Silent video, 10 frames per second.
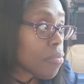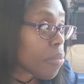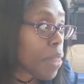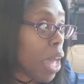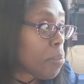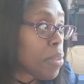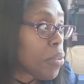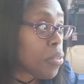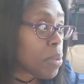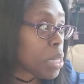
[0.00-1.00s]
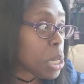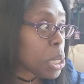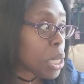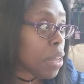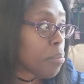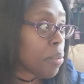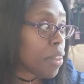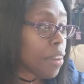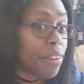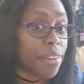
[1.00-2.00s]
not amused with this shit, but
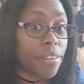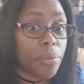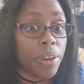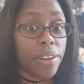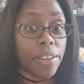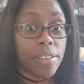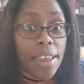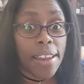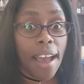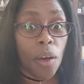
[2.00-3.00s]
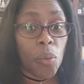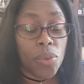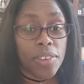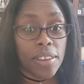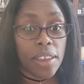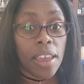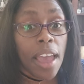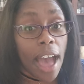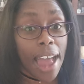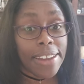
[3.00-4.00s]
it is what it is, and I will see.
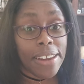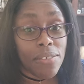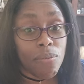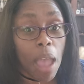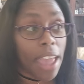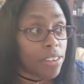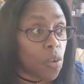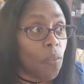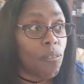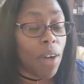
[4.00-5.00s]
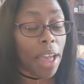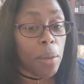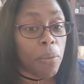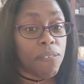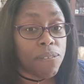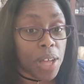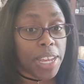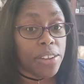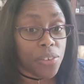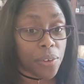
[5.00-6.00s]
I need an actual viable
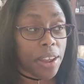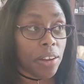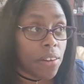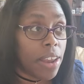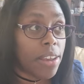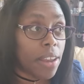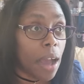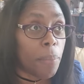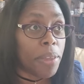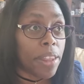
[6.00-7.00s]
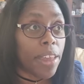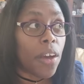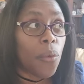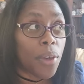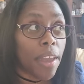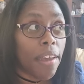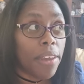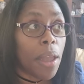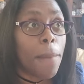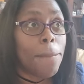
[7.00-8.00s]
fucking trailer, and then I'll be like,
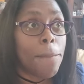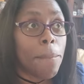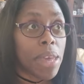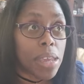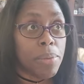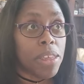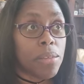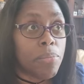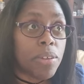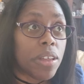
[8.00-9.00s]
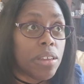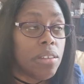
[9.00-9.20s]
okay, maybe, but